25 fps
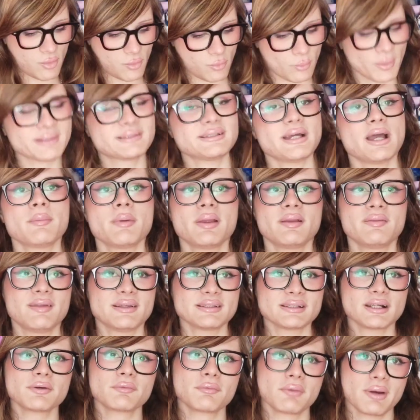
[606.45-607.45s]
Which, I mean,
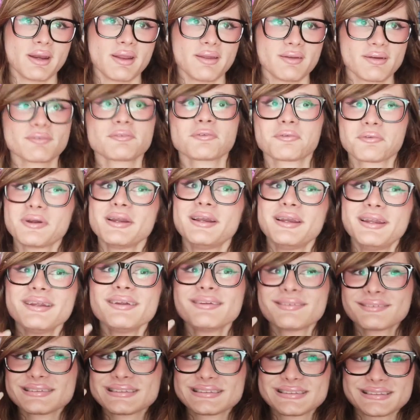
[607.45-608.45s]
these are really,
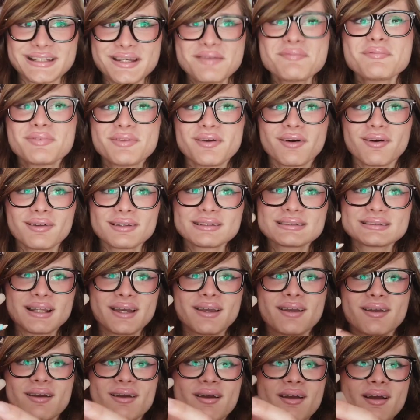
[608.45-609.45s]
really cheap dolls.
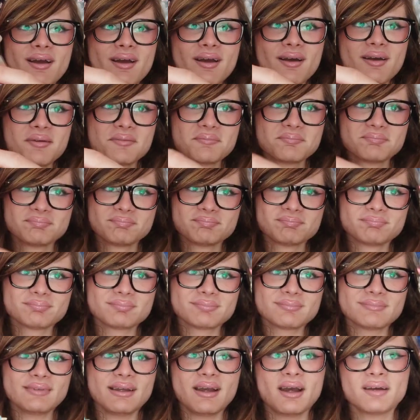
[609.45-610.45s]
Like,
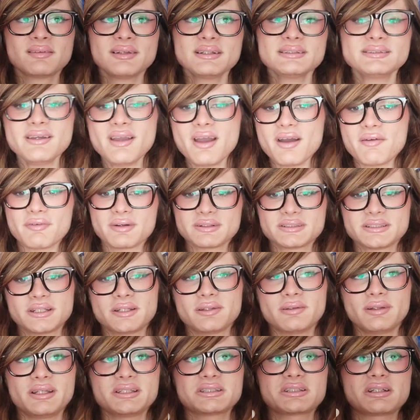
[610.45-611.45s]
at least they have
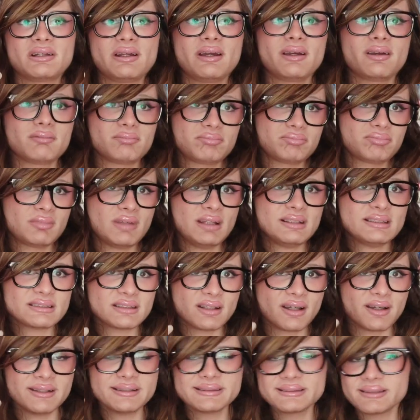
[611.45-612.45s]
articulation, like, that's
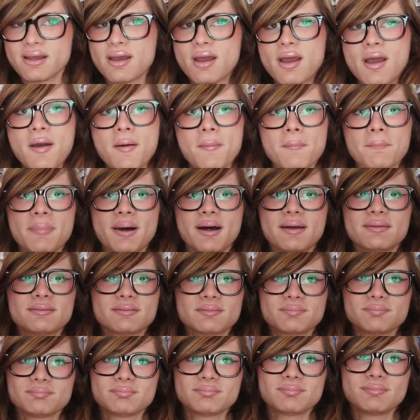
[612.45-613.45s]
nice. But
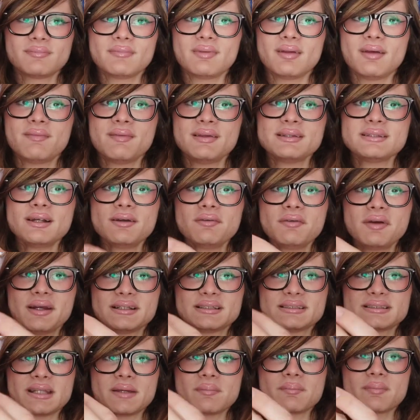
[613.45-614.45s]
these are really
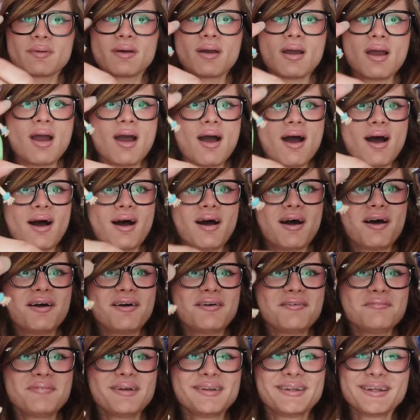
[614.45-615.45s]
cheap.
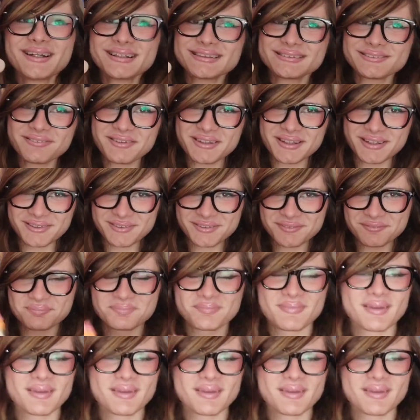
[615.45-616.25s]
But they're so cute.